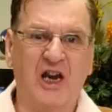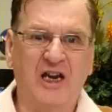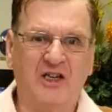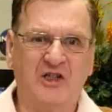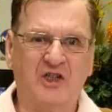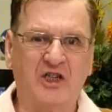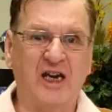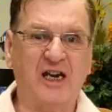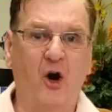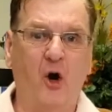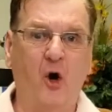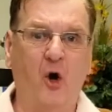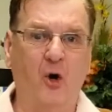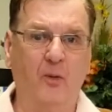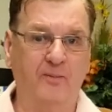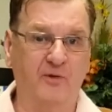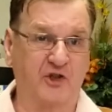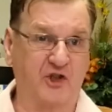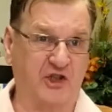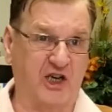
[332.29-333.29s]
Stay
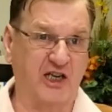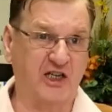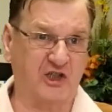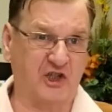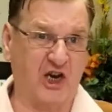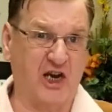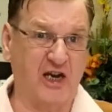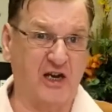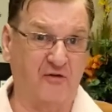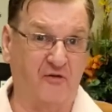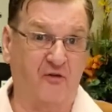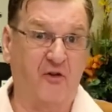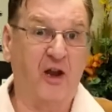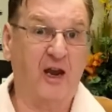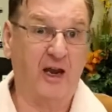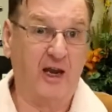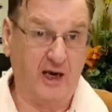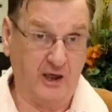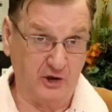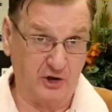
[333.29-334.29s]
home, stay safe,
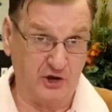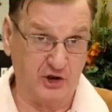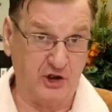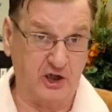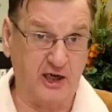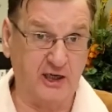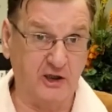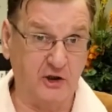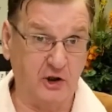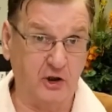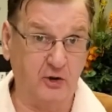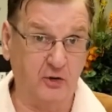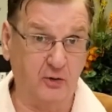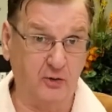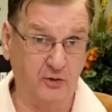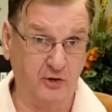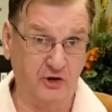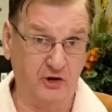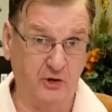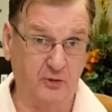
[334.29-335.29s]
and stay
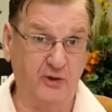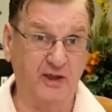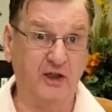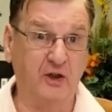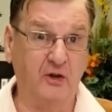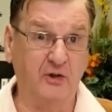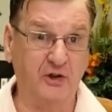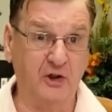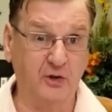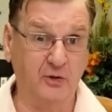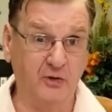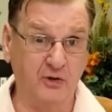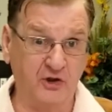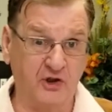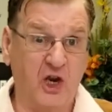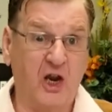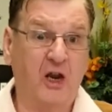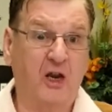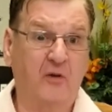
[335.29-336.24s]
tuned to Eagle News